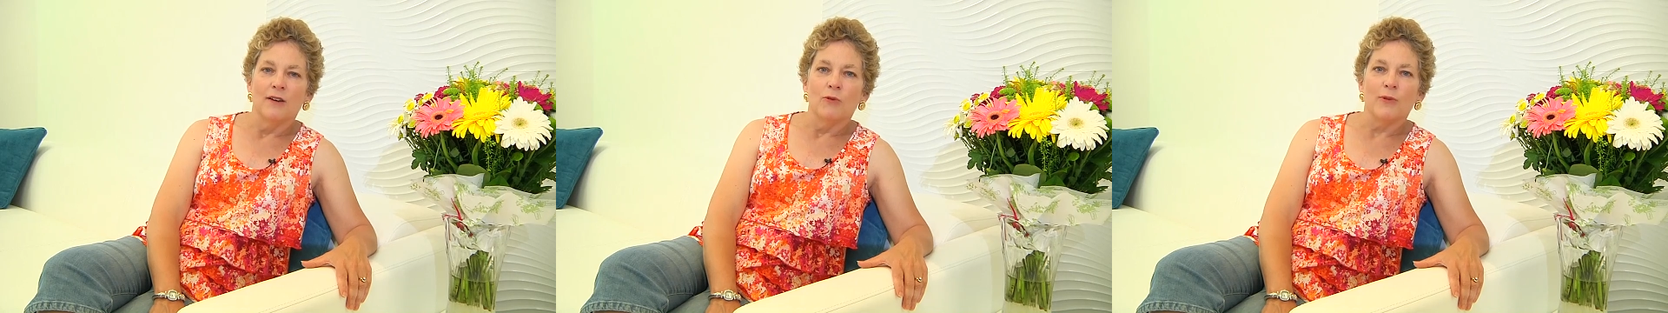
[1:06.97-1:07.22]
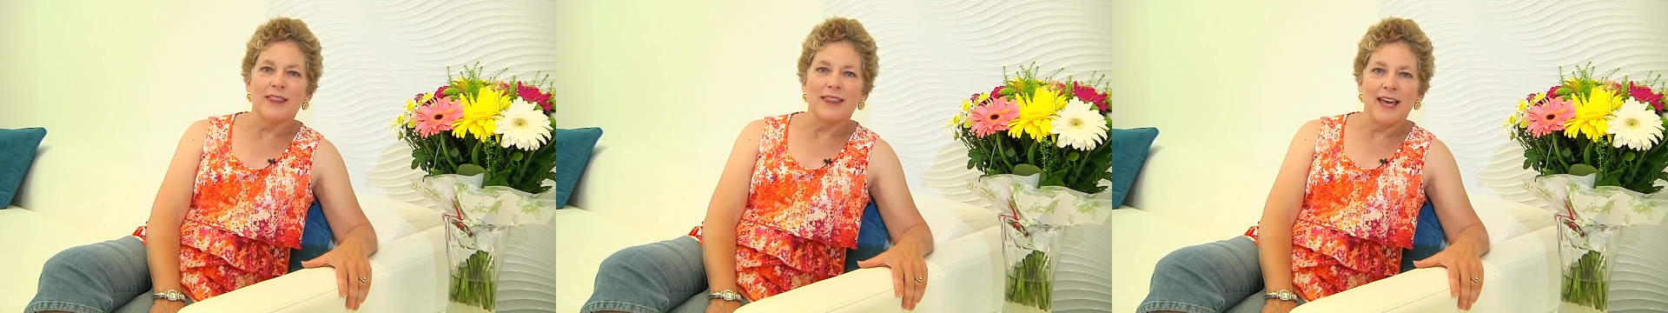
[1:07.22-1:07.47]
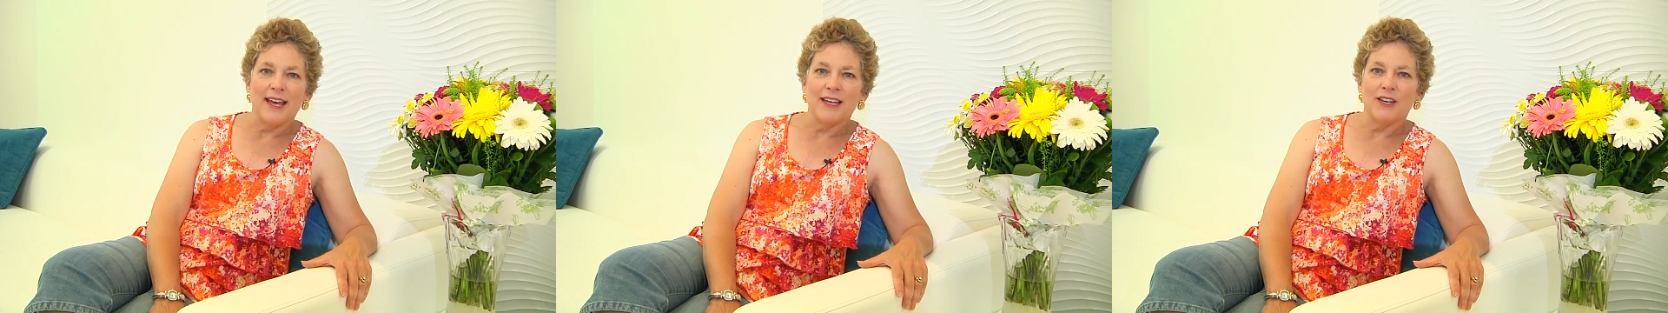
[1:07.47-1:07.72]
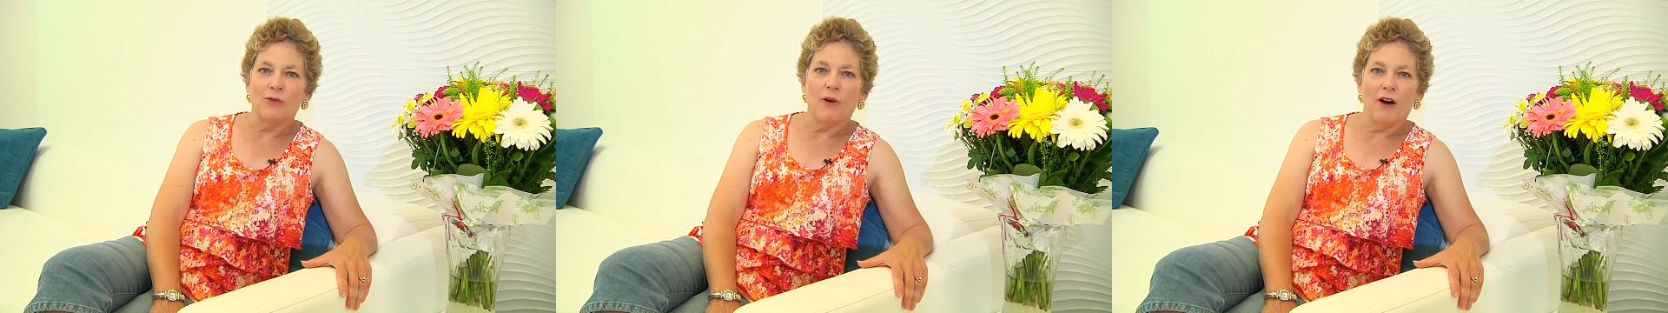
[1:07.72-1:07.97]
We
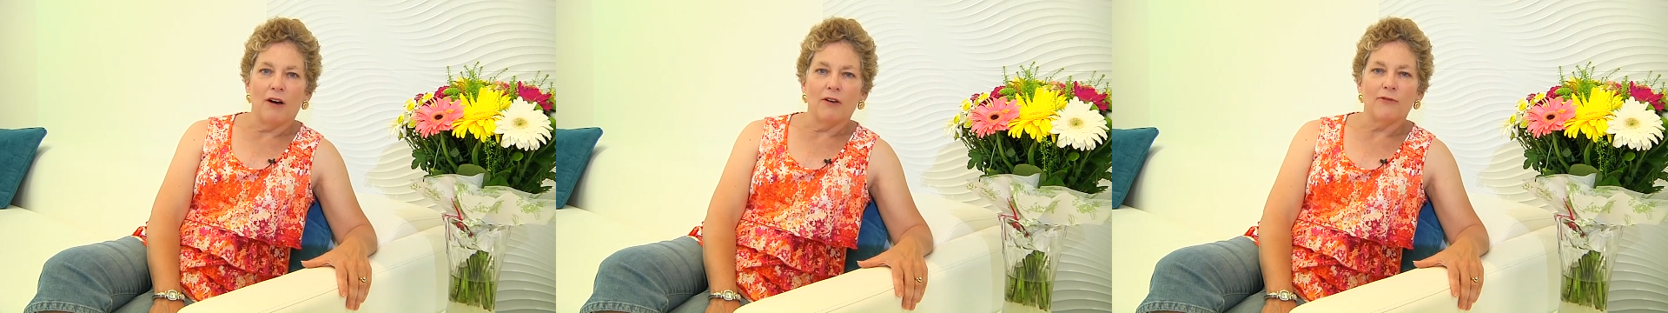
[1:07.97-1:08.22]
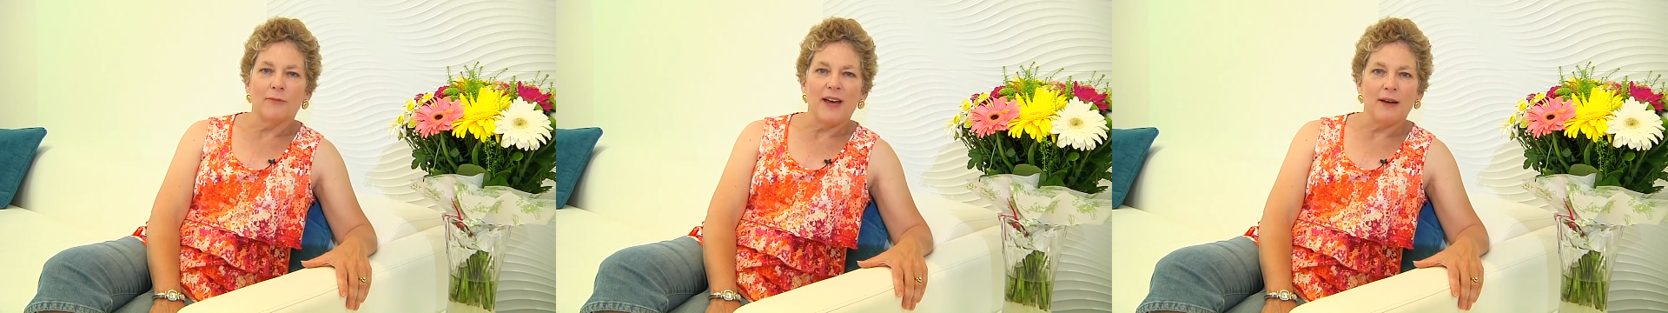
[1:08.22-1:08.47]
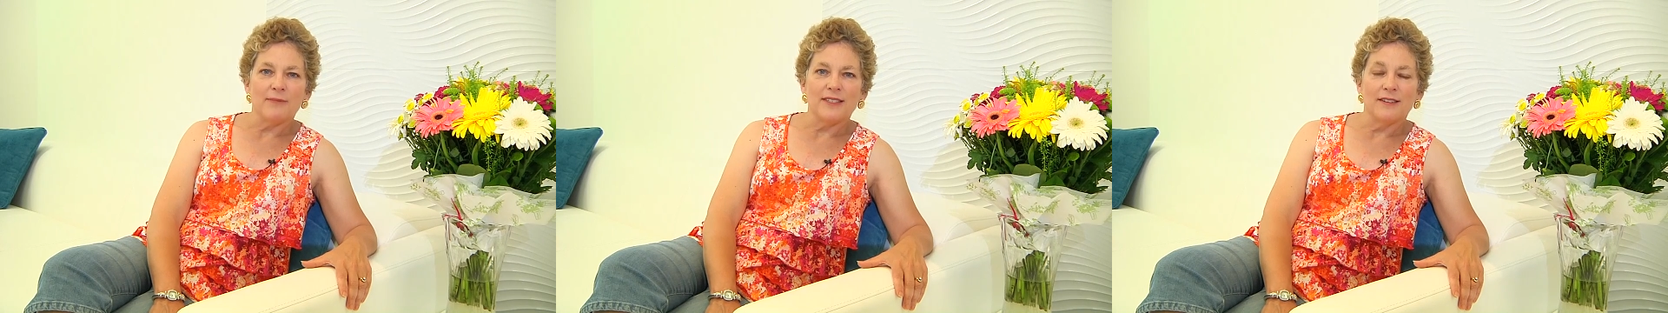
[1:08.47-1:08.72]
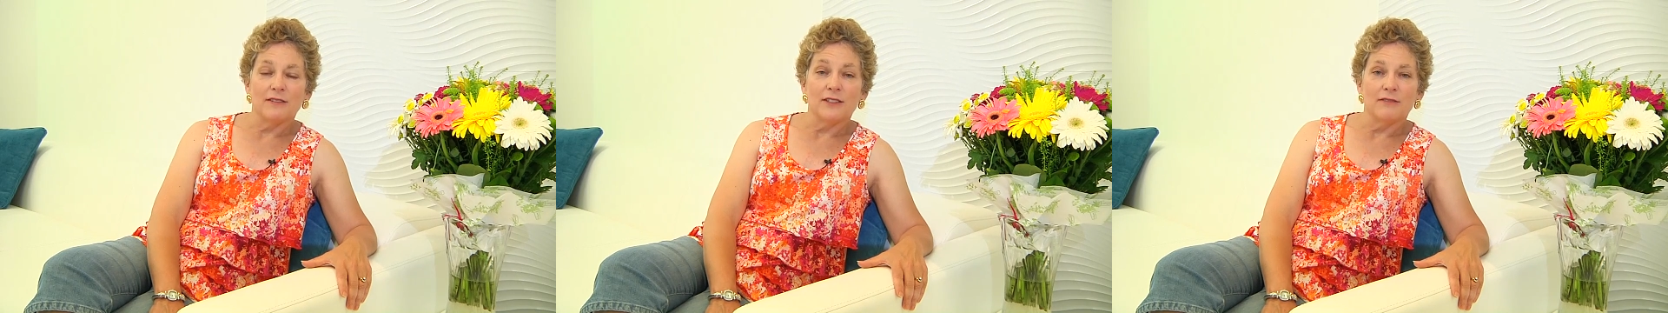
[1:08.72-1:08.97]
thank you all for
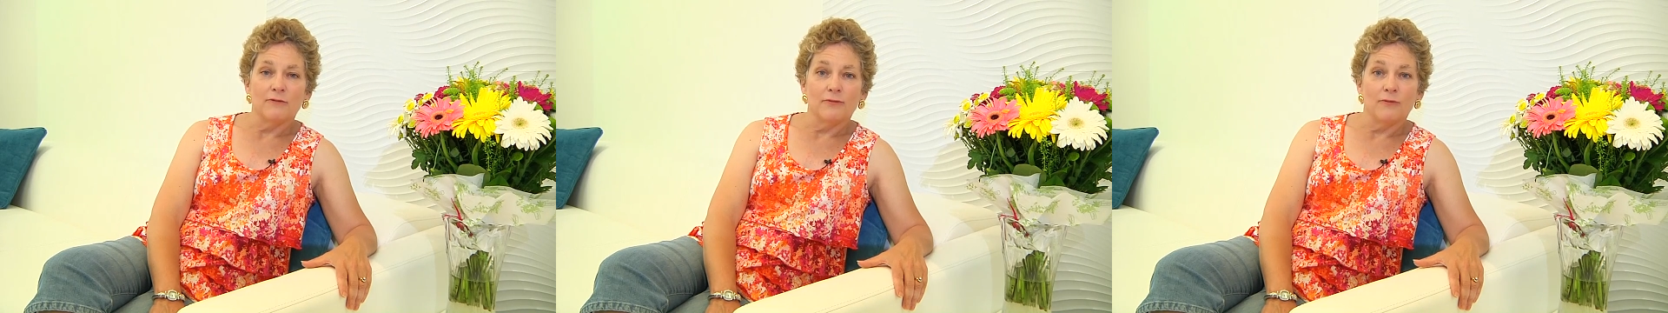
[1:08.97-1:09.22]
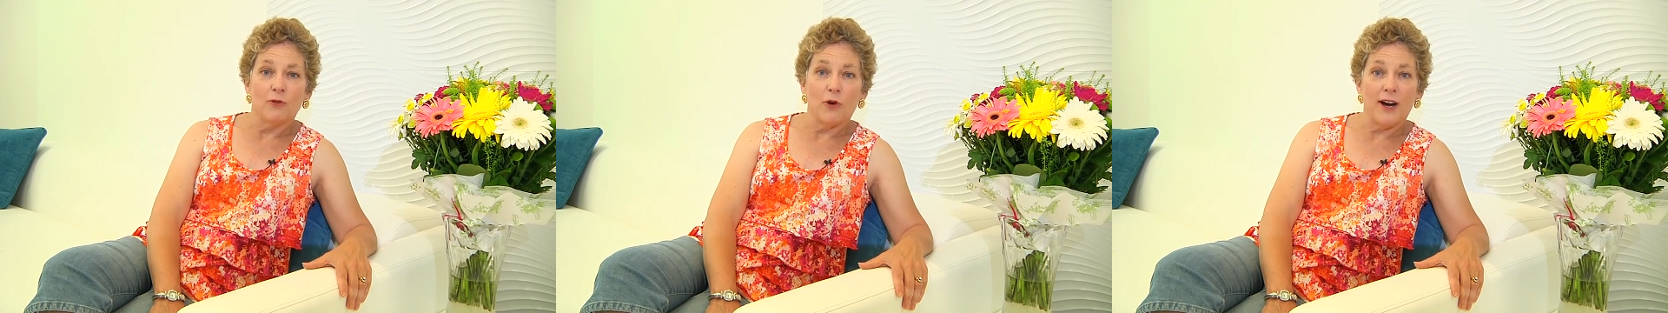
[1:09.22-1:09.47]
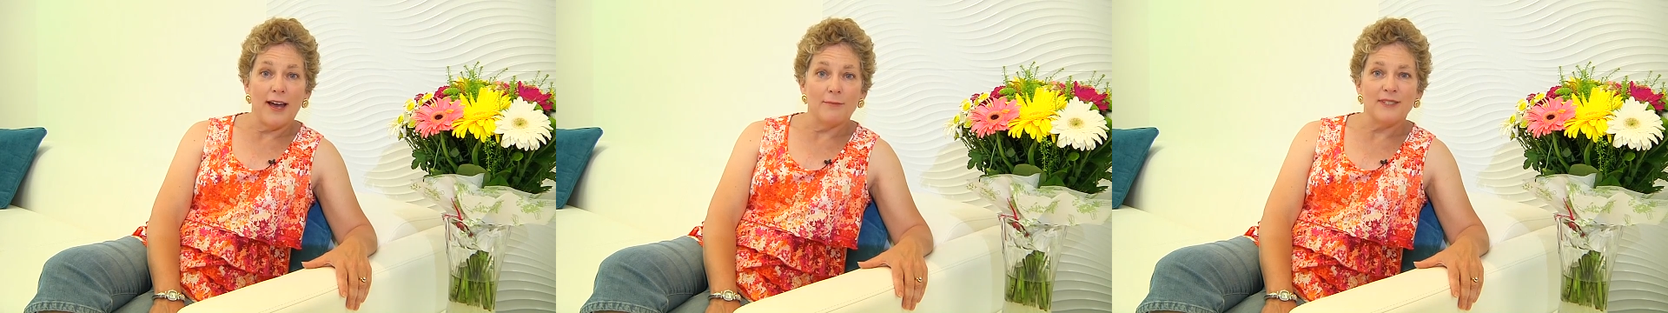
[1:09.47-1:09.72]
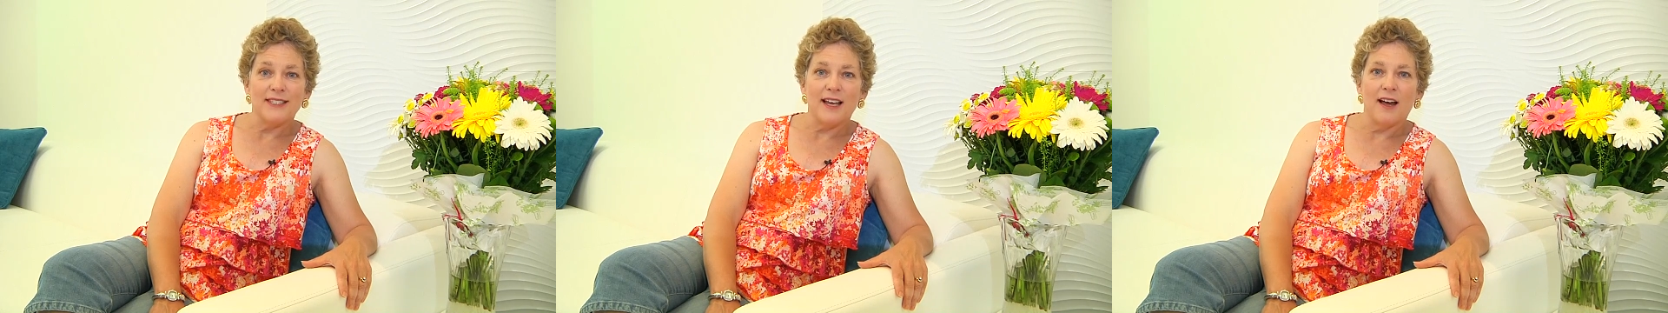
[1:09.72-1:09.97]

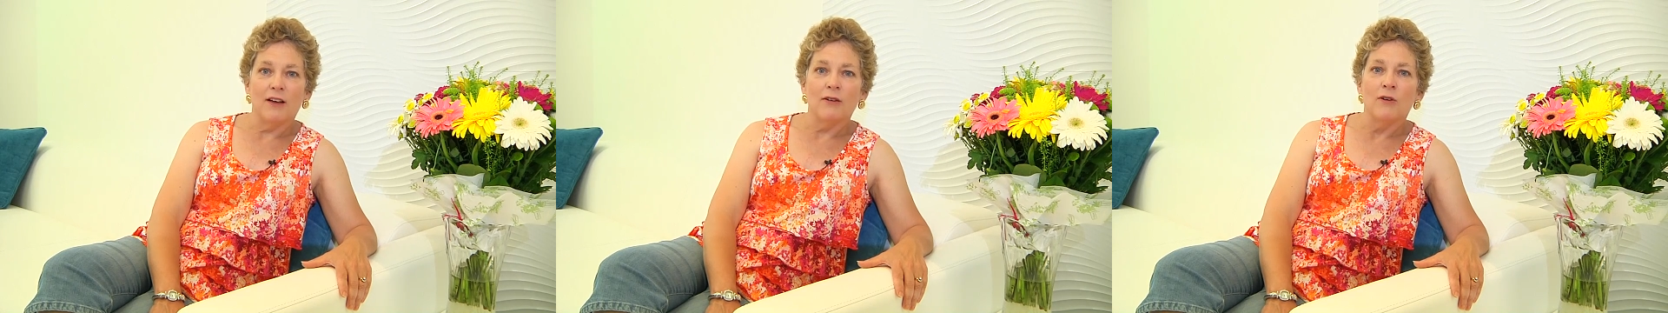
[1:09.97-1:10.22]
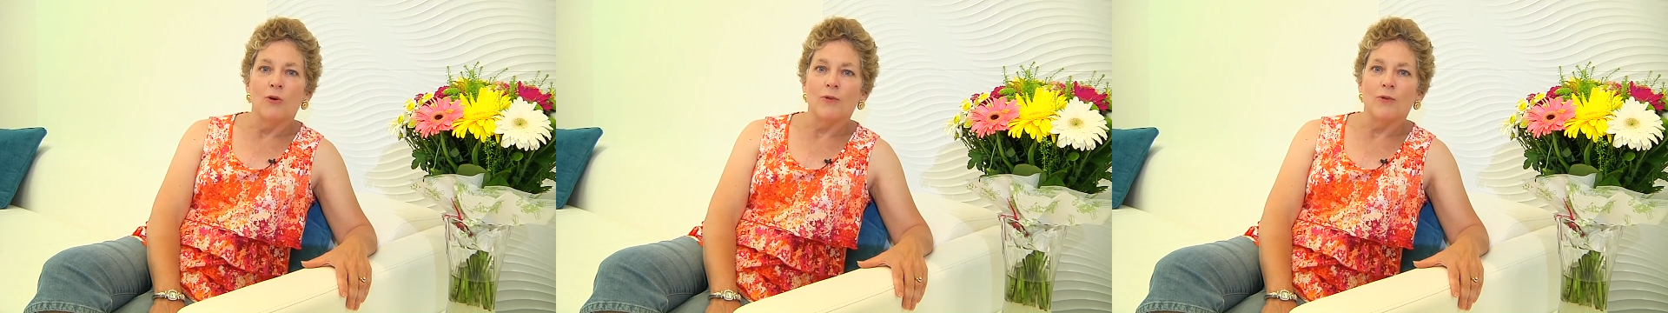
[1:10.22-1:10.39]
EmCell.